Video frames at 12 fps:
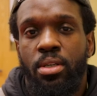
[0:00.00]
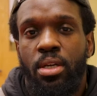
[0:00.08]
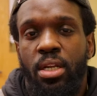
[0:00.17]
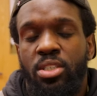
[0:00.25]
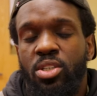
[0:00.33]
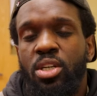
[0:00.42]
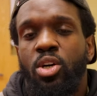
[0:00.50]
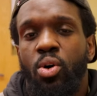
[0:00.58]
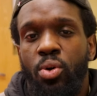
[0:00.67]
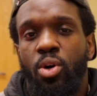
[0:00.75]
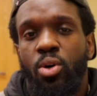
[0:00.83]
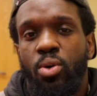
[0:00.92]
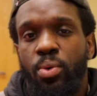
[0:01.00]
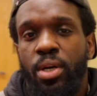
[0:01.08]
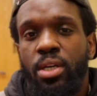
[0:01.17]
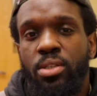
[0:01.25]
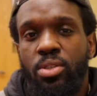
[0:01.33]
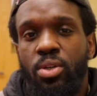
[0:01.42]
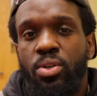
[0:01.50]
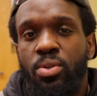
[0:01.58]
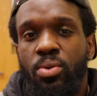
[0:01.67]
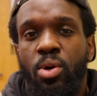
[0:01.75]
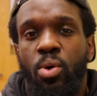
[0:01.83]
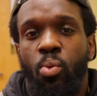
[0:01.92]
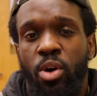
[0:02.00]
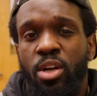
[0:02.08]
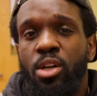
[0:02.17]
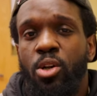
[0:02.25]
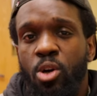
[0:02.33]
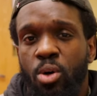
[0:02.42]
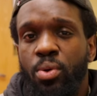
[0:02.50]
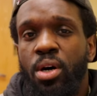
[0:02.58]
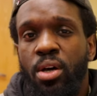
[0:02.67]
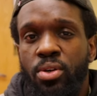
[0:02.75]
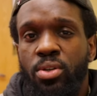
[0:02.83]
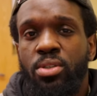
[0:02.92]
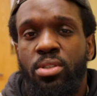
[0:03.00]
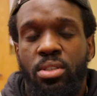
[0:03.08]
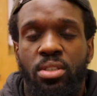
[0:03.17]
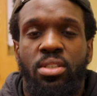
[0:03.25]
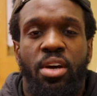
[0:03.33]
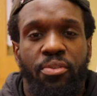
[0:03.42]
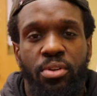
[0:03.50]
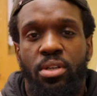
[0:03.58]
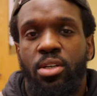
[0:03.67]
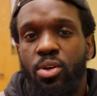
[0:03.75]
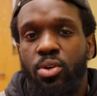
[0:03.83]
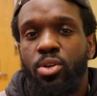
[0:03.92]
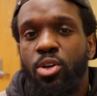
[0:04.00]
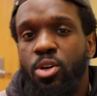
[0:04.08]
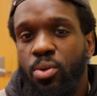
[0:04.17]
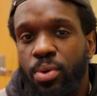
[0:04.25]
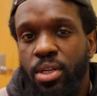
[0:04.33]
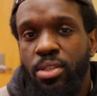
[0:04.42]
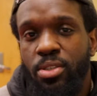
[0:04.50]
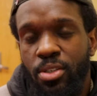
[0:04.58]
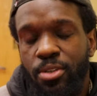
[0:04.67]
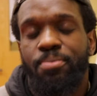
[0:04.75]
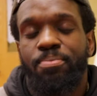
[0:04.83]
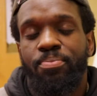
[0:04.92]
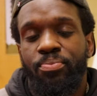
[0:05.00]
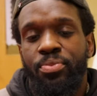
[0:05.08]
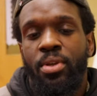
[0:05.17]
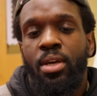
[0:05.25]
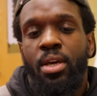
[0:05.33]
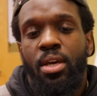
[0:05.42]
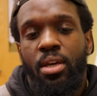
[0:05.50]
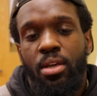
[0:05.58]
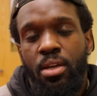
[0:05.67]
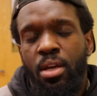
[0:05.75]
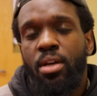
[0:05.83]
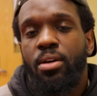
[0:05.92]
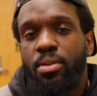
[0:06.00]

And it's gonna go a long way. So working along with others is definitely gonna go a long way. So yeah.